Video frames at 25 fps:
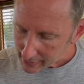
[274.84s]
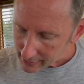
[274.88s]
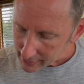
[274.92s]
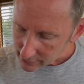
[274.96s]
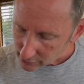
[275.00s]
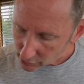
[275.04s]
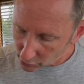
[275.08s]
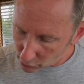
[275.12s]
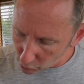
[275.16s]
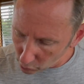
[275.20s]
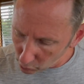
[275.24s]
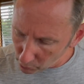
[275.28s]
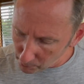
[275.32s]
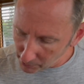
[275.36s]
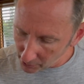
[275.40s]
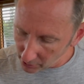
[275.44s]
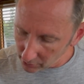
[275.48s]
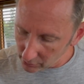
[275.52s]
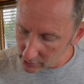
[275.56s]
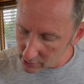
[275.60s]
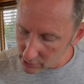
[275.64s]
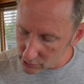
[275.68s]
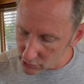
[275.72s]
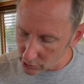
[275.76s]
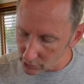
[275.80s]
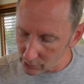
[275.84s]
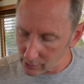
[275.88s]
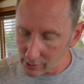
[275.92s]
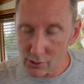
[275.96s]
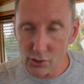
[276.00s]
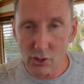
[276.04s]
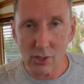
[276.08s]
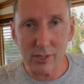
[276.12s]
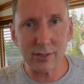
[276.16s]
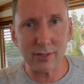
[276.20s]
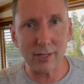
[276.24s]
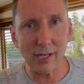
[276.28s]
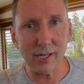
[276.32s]
the cool part is you can
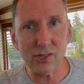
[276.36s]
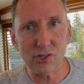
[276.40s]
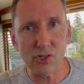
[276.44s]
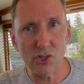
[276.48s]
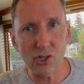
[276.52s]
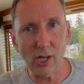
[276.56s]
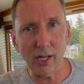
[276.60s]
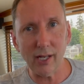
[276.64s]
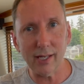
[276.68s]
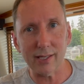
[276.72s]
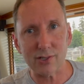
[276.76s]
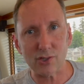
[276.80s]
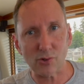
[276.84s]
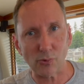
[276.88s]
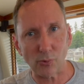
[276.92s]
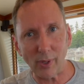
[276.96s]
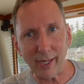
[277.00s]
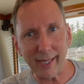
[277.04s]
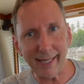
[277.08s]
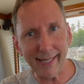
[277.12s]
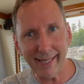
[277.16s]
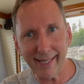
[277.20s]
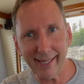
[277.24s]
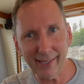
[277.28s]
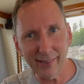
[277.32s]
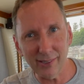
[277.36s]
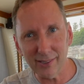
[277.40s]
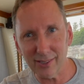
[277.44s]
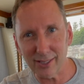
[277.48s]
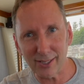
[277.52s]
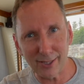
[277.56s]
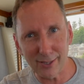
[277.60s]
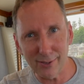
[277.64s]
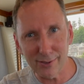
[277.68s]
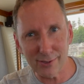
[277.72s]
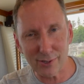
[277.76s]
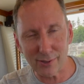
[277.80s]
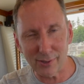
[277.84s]
just adjust right here in the
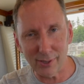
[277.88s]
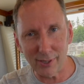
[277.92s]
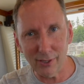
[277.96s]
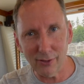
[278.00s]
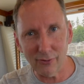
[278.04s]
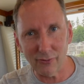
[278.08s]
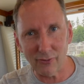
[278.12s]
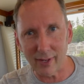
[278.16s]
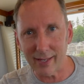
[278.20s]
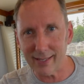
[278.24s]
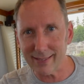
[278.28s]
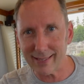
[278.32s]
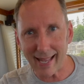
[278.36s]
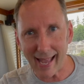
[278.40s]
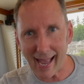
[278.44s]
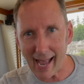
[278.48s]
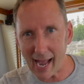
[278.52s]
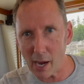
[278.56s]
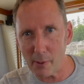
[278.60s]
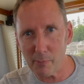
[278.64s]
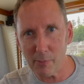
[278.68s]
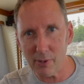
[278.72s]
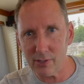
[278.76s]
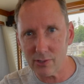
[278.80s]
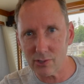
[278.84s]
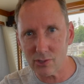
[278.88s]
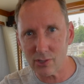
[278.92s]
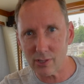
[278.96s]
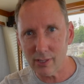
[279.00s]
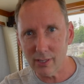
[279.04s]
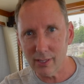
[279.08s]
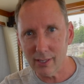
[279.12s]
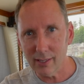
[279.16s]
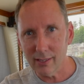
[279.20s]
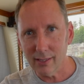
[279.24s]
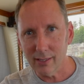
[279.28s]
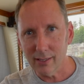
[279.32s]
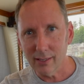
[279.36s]
user interface how much
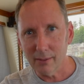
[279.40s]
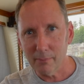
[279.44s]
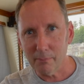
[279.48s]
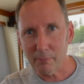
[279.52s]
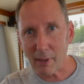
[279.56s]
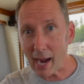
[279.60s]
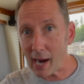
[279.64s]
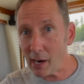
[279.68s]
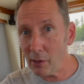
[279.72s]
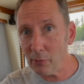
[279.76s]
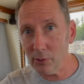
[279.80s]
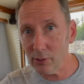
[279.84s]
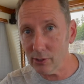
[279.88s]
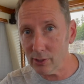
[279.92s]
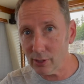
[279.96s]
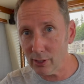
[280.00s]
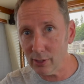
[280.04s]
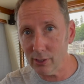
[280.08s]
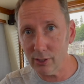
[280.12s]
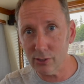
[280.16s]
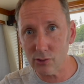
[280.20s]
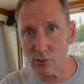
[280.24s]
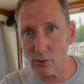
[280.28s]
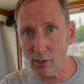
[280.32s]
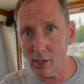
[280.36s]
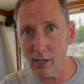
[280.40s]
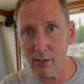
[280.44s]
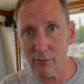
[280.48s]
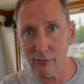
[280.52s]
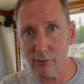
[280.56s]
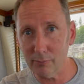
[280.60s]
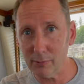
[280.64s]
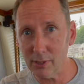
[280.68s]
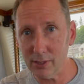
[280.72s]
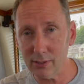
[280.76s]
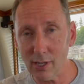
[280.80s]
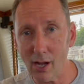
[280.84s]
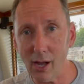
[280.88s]
power you're going to draw
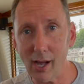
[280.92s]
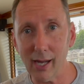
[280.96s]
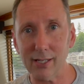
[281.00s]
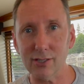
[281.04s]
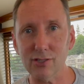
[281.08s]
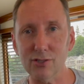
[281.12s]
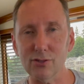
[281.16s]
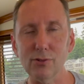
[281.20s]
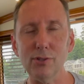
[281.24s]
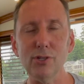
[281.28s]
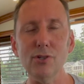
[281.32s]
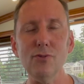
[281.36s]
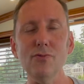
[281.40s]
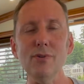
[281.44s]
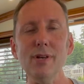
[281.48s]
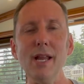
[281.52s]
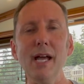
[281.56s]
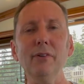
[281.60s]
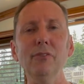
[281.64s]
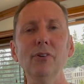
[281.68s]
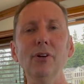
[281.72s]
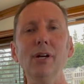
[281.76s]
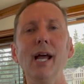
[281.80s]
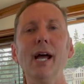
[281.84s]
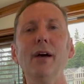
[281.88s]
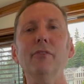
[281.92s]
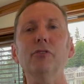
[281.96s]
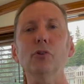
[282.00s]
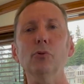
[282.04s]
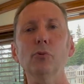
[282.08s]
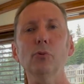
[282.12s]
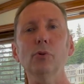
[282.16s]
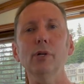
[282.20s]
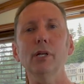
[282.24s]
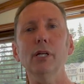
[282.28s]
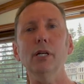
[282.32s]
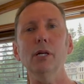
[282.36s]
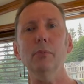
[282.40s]
from the dock so you never have to
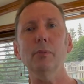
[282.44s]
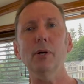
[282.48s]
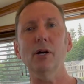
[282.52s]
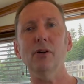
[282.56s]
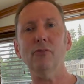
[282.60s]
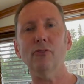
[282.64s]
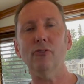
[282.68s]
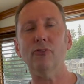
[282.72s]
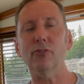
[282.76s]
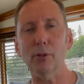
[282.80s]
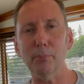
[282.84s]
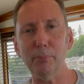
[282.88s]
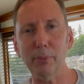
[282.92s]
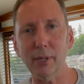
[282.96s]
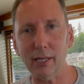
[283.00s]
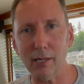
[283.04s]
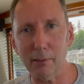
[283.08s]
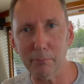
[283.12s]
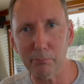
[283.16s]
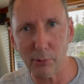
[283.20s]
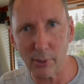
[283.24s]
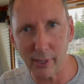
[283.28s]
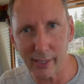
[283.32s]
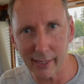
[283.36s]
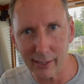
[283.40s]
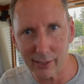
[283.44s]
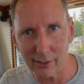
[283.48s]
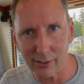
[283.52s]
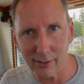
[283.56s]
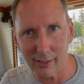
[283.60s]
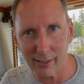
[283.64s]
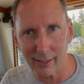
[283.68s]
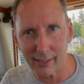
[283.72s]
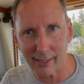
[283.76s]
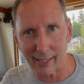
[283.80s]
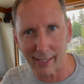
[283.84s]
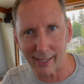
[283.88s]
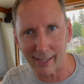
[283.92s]
worry about flipping a breaker
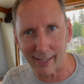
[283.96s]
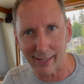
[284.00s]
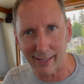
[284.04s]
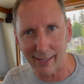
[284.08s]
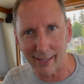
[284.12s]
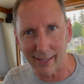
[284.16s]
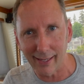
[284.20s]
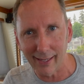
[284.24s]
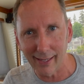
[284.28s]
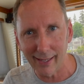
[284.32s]
again.